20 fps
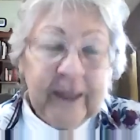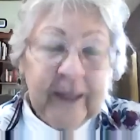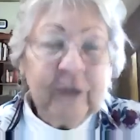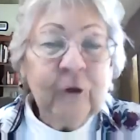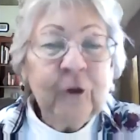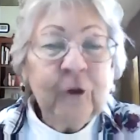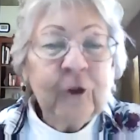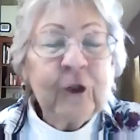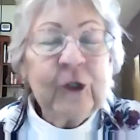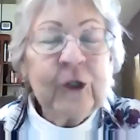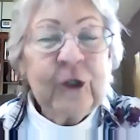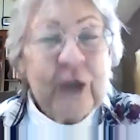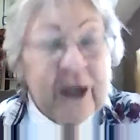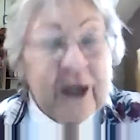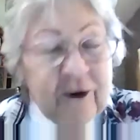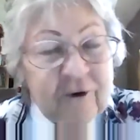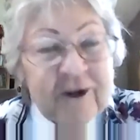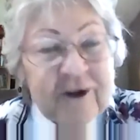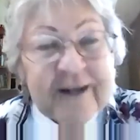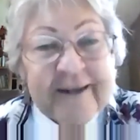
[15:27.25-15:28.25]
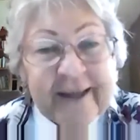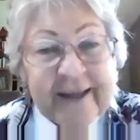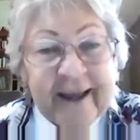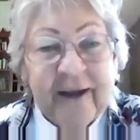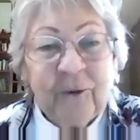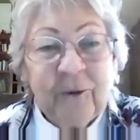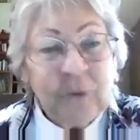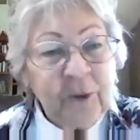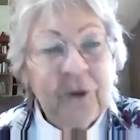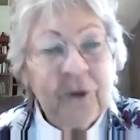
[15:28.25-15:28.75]
and you're sharing
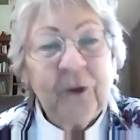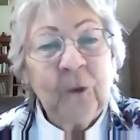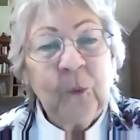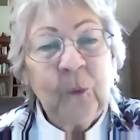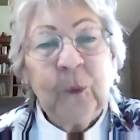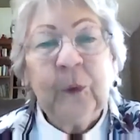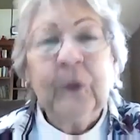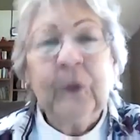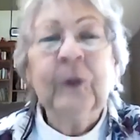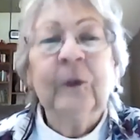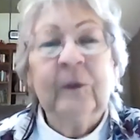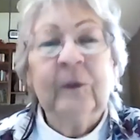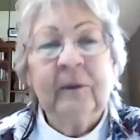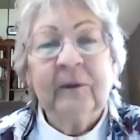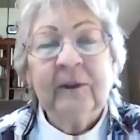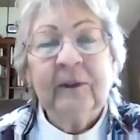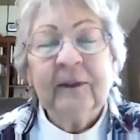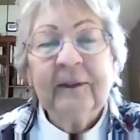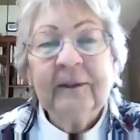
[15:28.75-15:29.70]
that with the world.